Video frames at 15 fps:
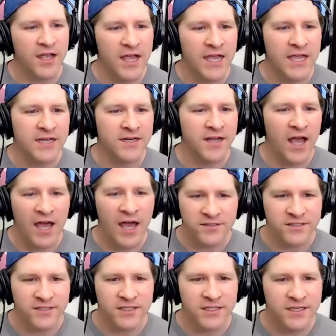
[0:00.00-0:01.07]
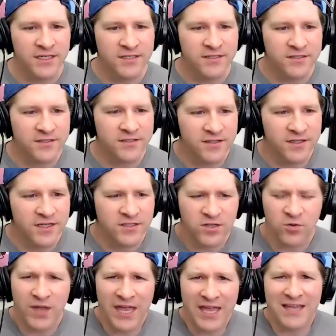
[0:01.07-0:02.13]
And honestly, it's
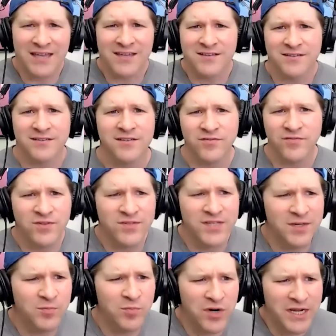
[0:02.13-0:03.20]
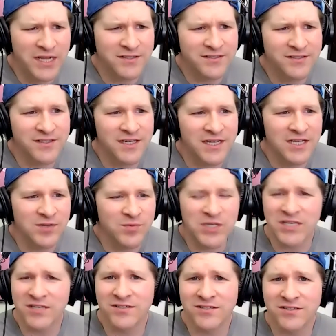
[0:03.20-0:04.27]
okay if you take breaks,
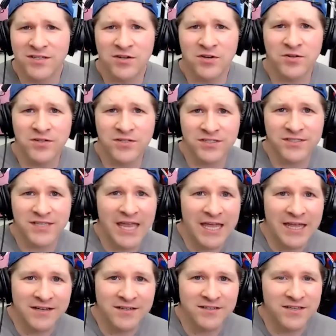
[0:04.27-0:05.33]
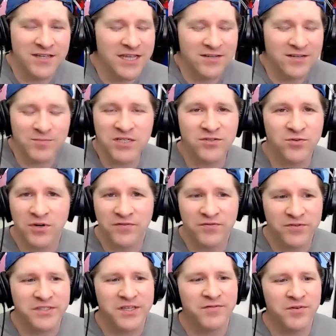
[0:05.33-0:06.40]
because you just can't be
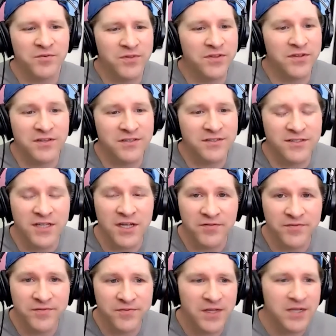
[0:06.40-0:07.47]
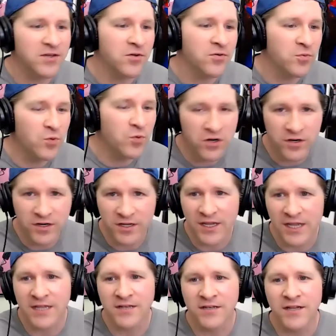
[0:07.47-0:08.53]
24/7 with all this stuff and go to work
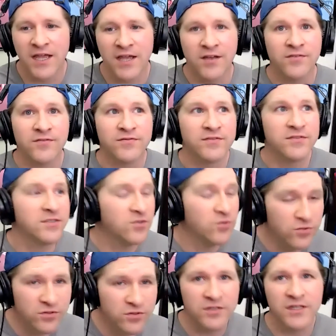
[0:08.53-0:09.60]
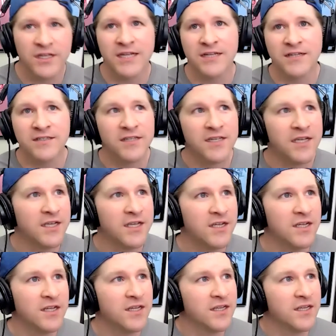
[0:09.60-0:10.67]
and have school and
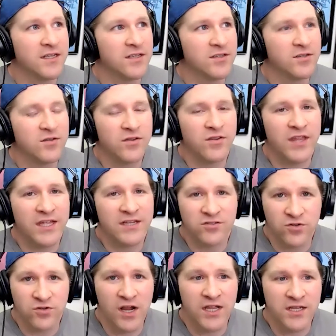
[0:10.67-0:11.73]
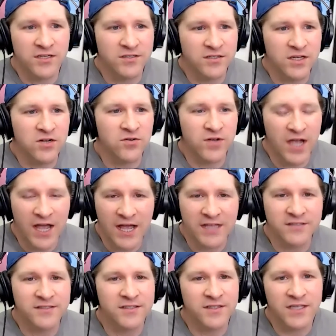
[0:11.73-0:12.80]
then try and
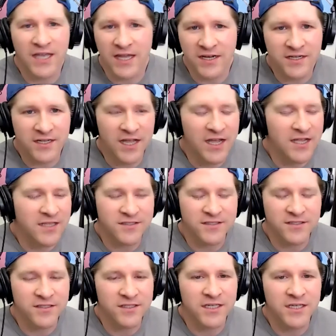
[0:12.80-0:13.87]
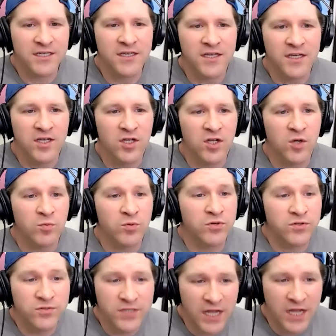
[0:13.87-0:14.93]
constantly edit, constantly
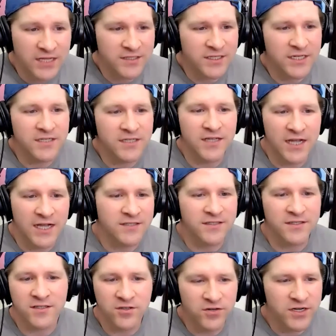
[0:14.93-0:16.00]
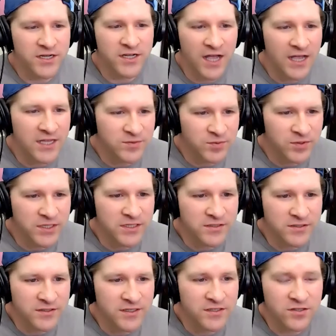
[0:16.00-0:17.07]
produce content, constantly create
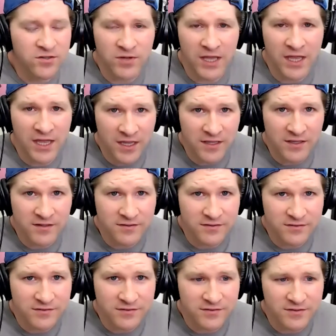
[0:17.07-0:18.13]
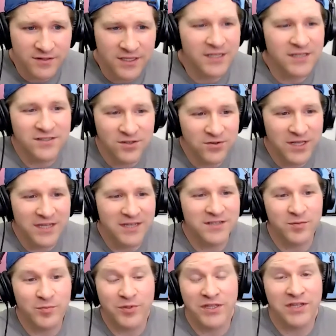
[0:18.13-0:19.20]
cosplays. It's okay. Like, it's okay to
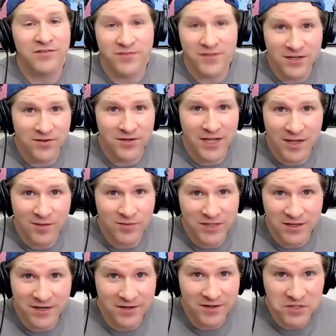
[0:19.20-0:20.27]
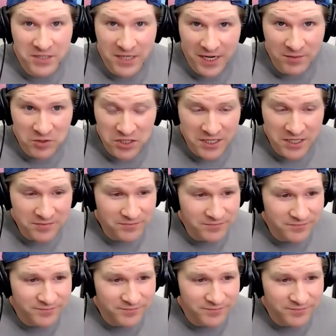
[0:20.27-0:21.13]
play a video game without having your camera on.